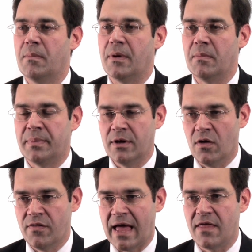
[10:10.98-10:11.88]
But
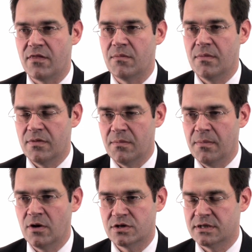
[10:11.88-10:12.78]
beyond that, the
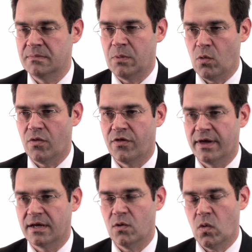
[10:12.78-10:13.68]
most important
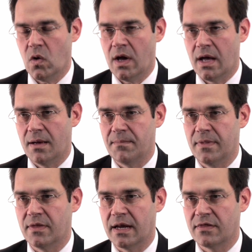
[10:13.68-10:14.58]
thing
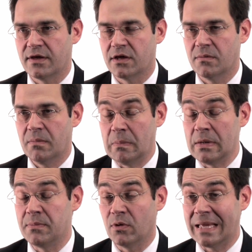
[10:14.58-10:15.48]
that I think
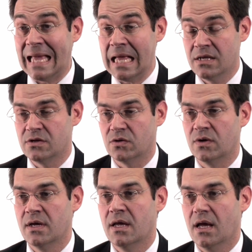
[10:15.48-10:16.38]
people can do
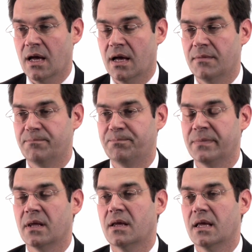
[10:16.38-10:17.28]

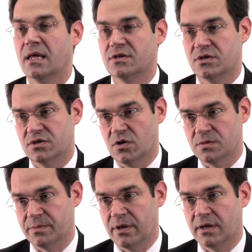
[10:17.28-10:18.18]
is to
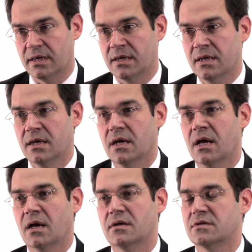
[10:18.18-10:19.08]
stop smoking,
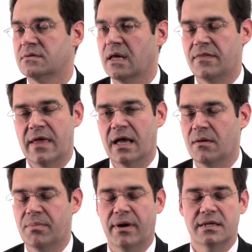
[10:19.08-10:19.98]
and that
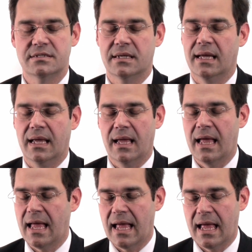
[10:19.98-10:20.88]
applies to
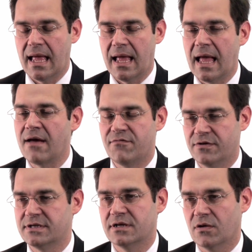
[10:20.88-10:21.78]

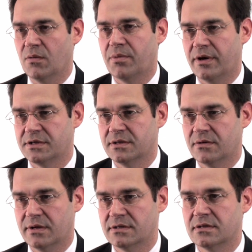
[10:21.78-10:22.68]
every single operation
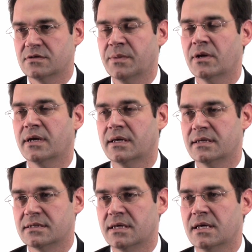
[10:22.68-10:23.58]
there is. Smoking
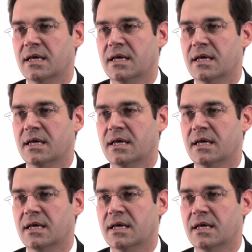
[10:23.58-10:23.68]
is